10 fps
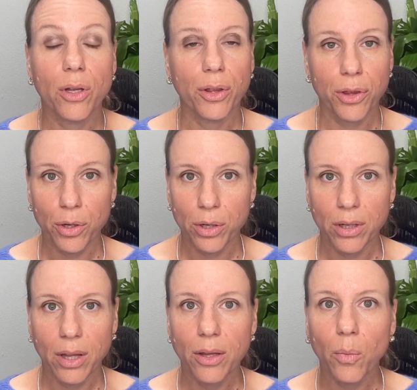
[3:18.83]

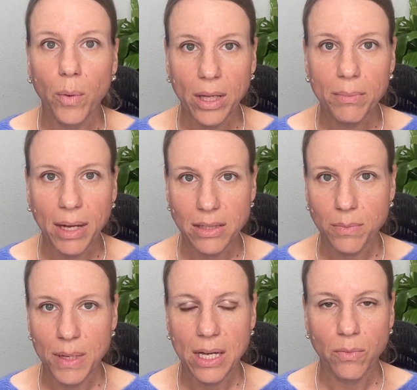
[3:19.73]
Third, the will
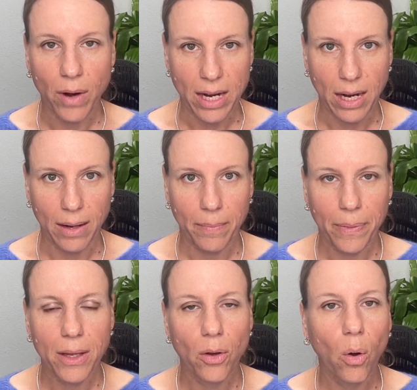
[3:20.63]
must be in writing.
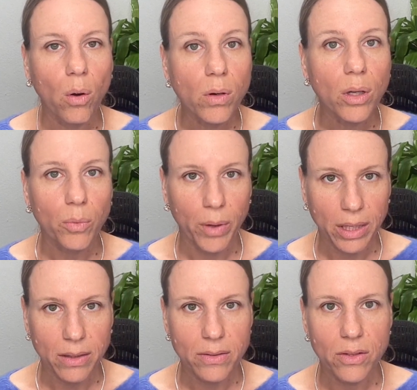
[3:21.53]
Oral
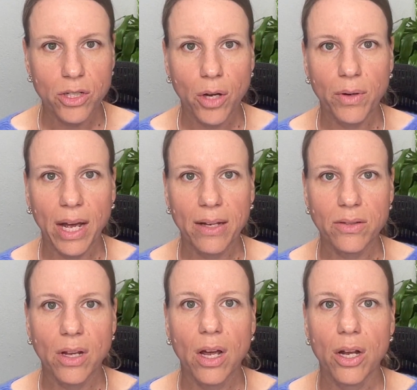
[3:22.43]
wills, known
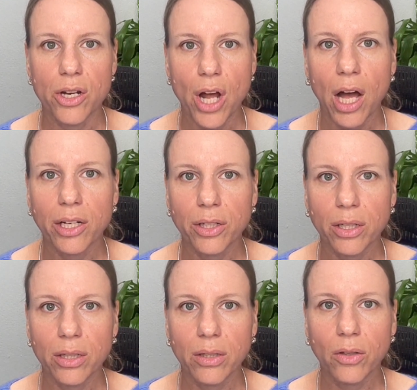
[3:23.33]
as
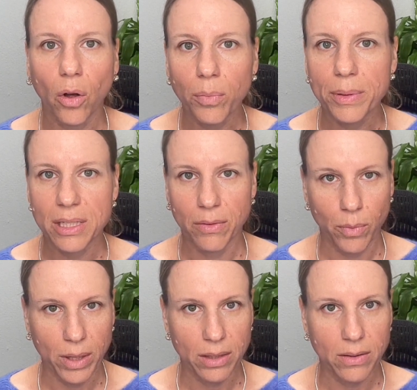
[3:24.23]
non-culpative
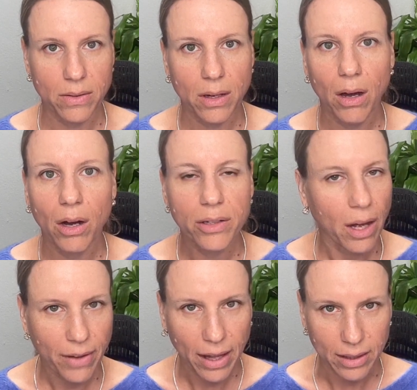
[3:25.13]
wills, are
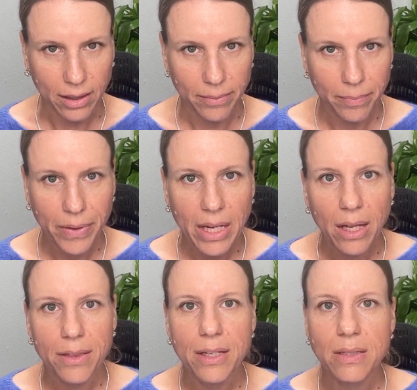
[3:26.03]
not valid.
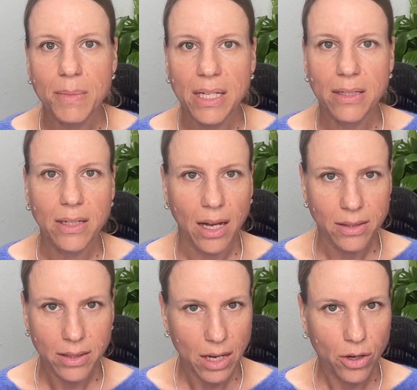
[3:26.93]
This means a
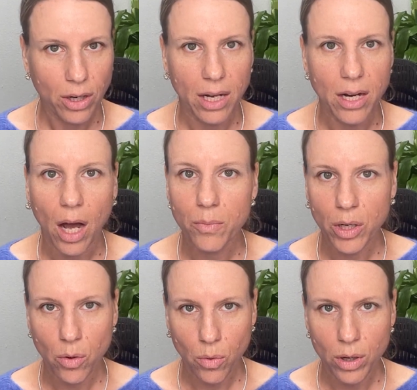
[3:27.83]
testator cannot
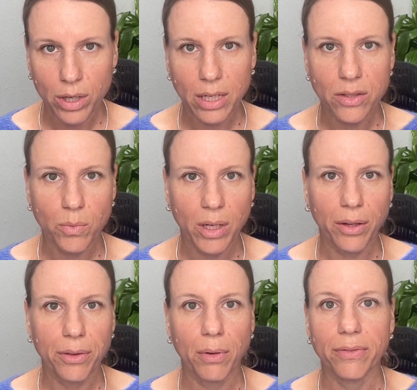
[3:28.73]
record his
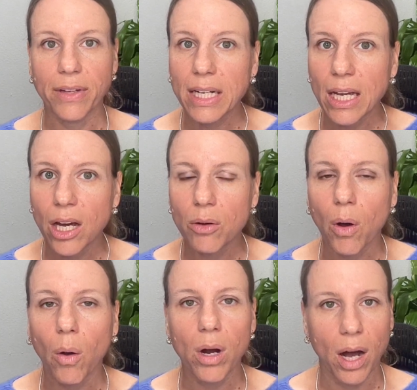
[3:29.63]
will through a
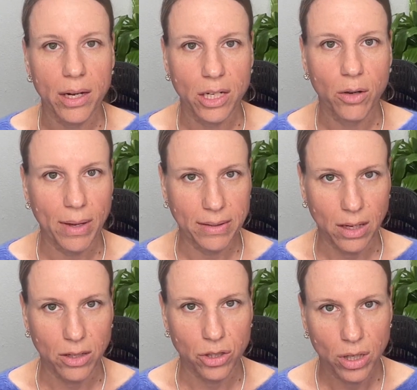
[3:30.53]
video or audio
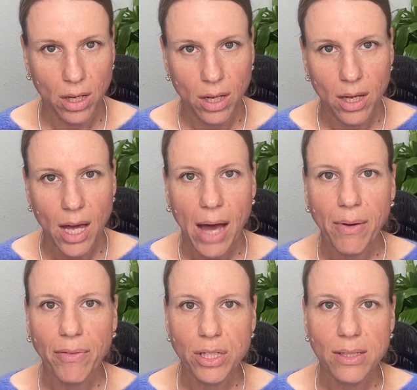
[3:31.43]
message.
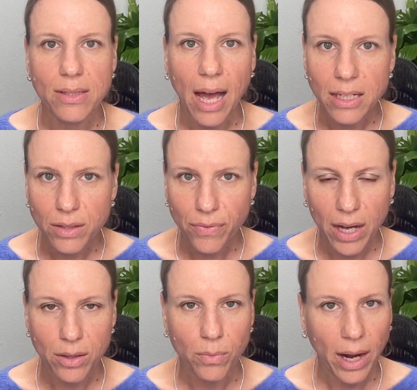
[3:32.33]
However, to
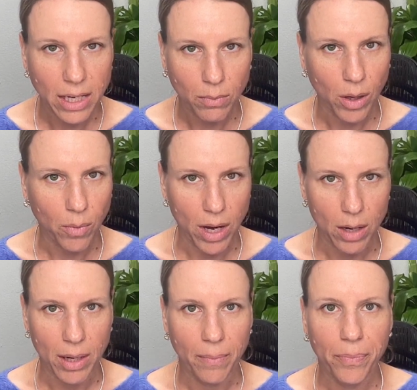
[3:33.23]
satisfy the writing
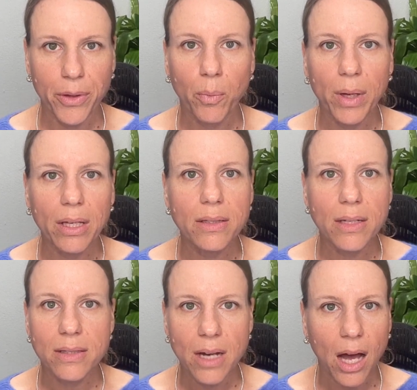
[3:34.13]
requirement, the will
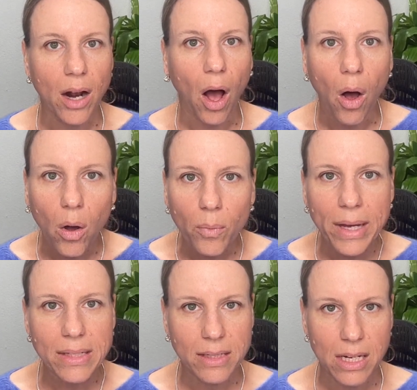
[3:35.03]
does not
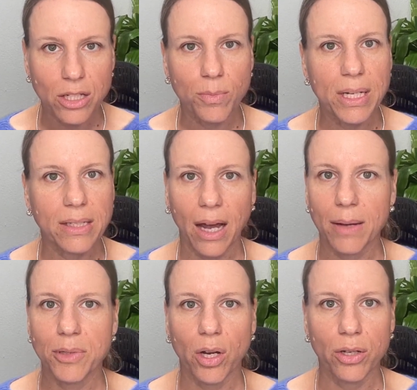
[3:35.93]
always need to be
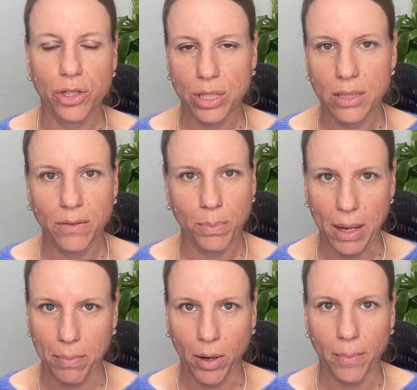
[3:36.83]
typed on sheets of
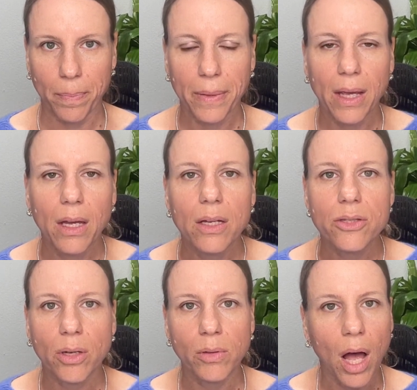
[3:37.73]
paper.
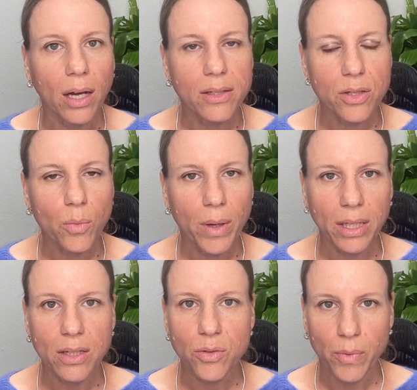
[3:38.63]
So long as the
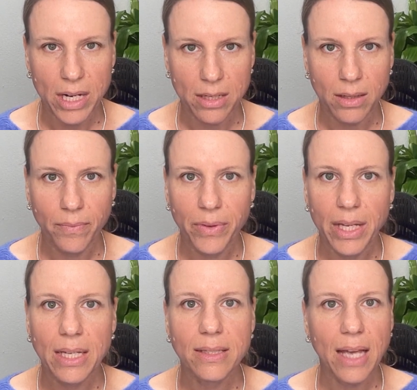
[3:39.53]
will is written,
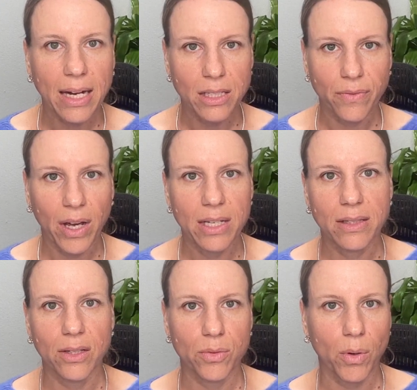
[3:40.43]
it satisfies
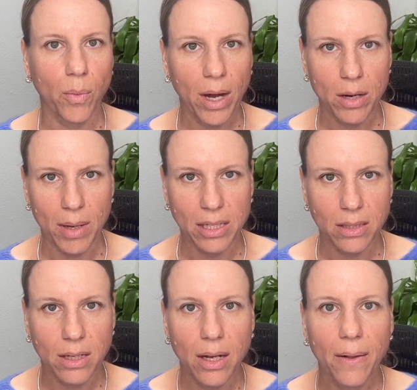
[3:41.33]
this requirement.